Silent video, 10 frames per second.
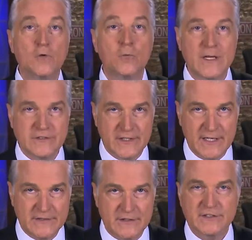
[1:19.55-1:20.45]

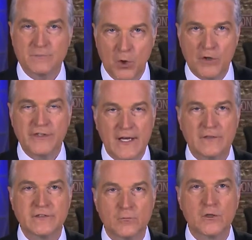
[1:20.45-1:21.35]
resonates in small
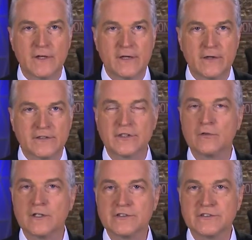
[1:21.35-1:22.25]
towns and rural areas
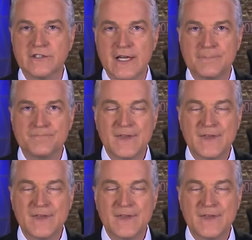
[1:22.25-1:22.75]
across the state.